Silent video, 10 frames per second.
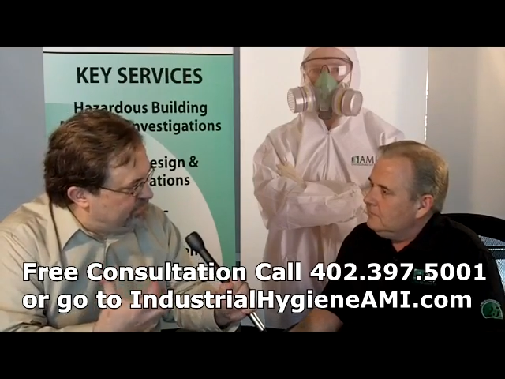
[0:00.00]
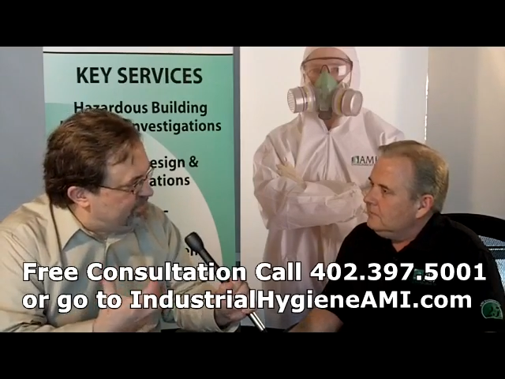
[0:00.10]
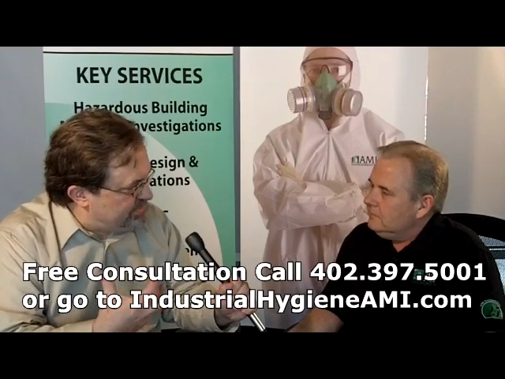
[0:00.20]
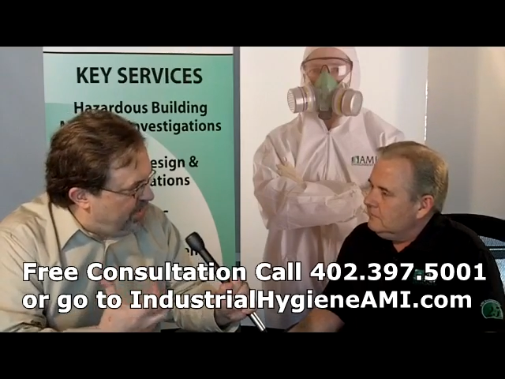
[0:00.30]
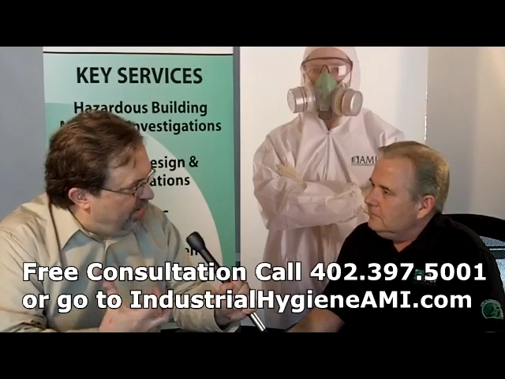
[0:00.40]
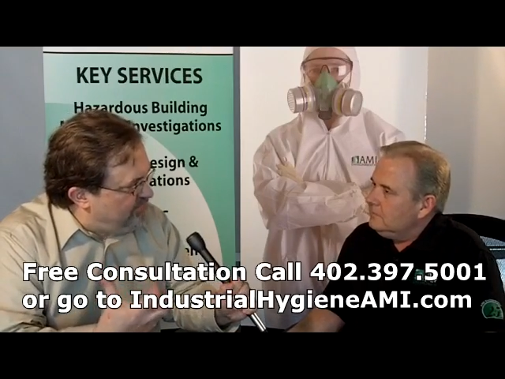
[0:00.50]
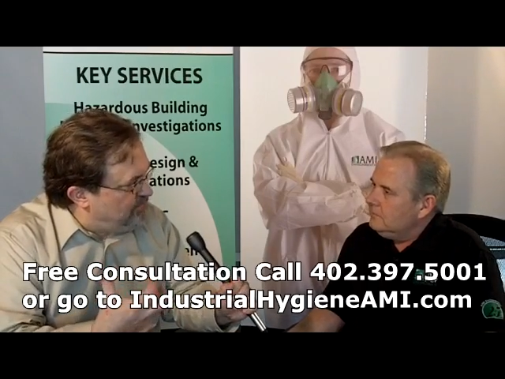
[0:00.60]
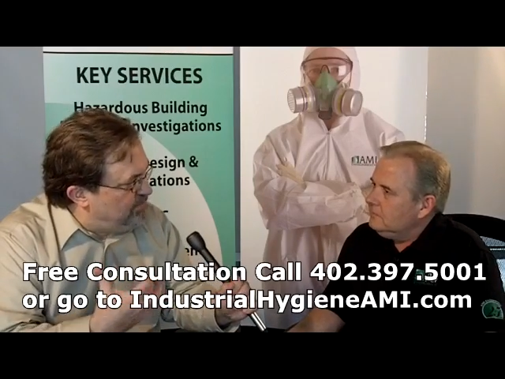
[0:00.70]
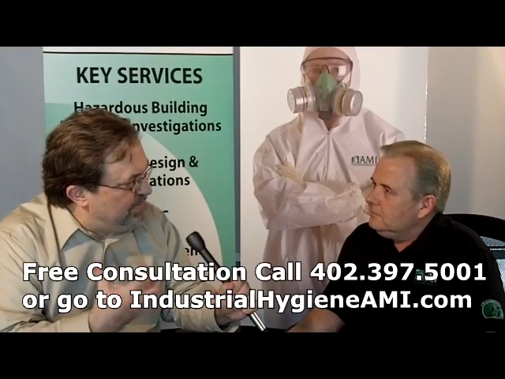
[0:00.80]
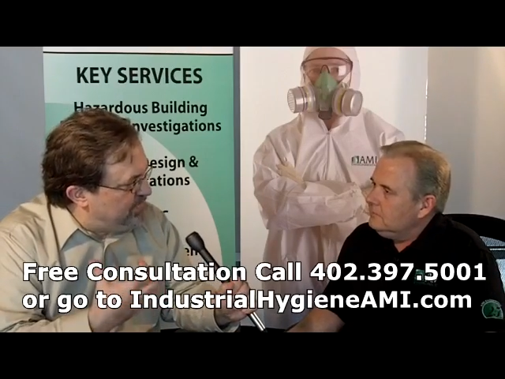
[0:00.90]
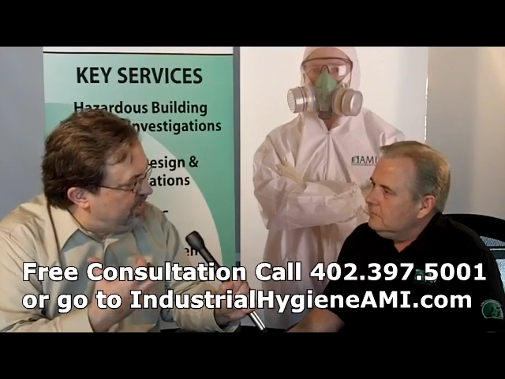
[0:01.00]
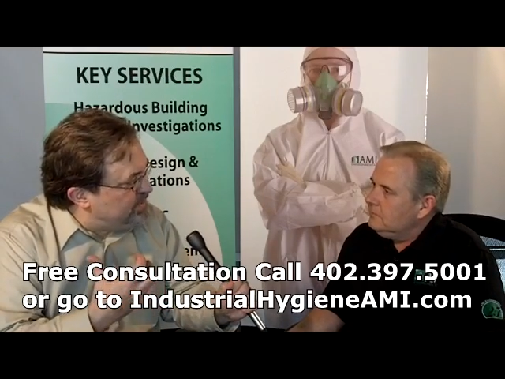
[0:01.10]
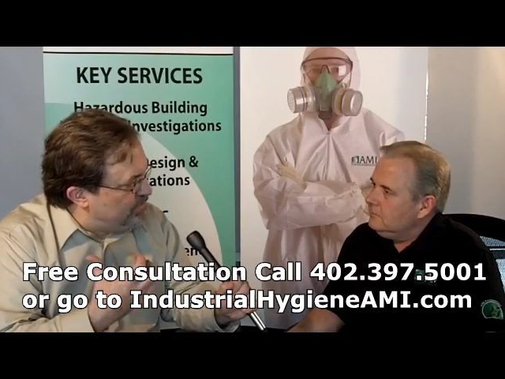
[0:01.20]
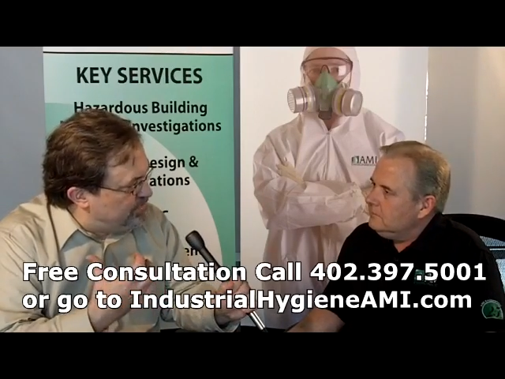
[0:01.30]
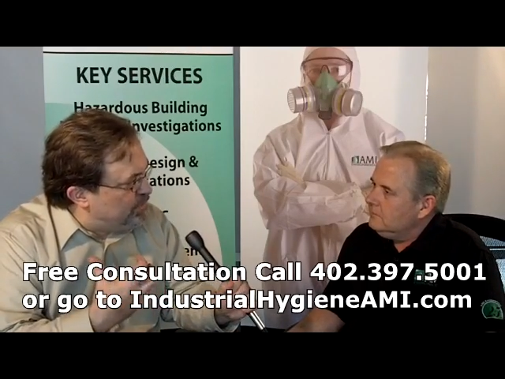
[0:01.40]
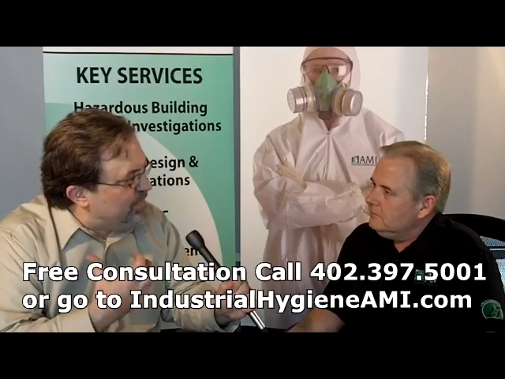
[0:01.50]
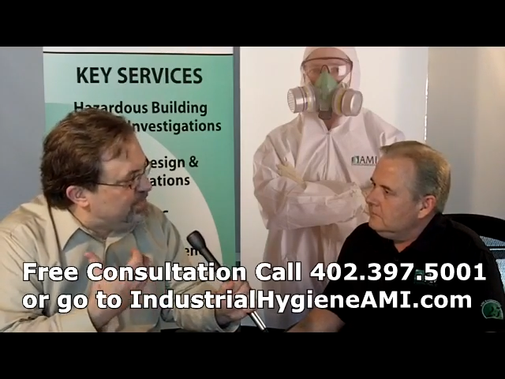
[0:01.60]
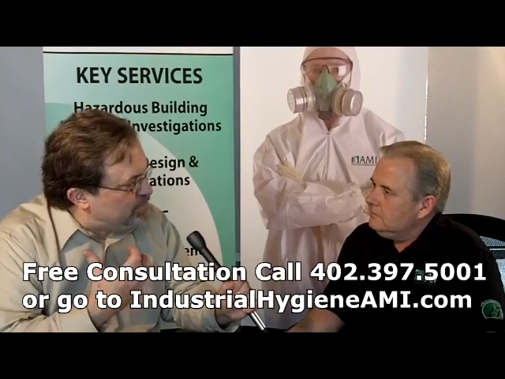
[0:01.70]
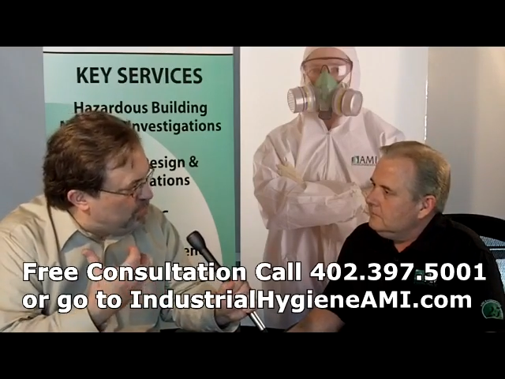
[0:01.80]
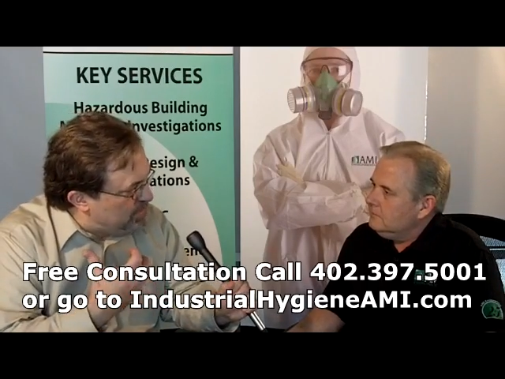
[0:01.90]
Speaker 1: stuff, but then your, your
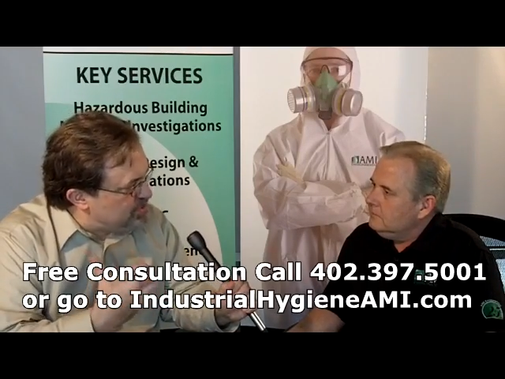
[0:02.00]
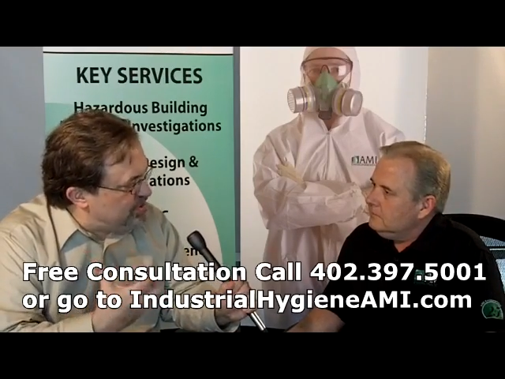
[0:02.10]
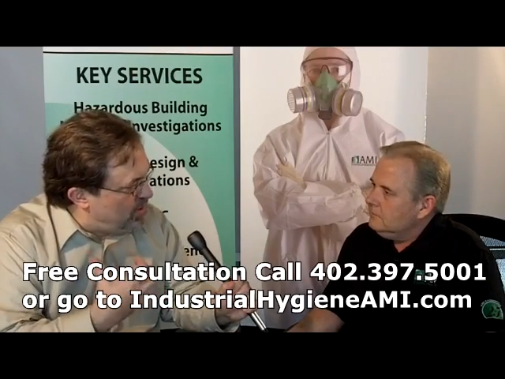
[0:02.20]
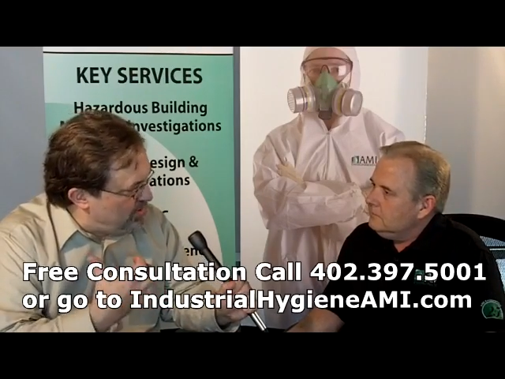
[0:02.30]
intuition